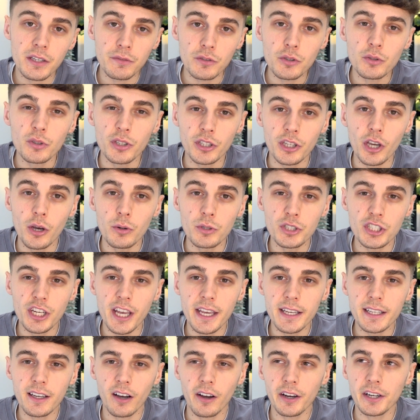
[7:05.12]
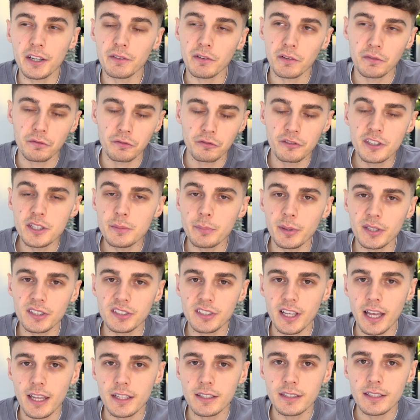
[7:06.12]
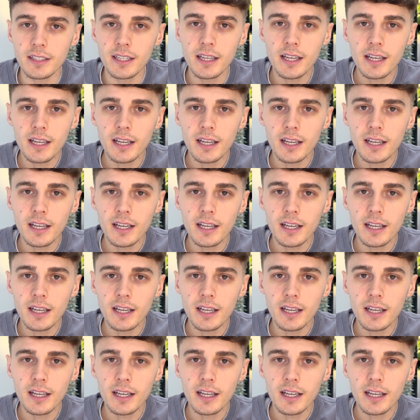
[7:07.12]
if you negotiate kind of a 3%,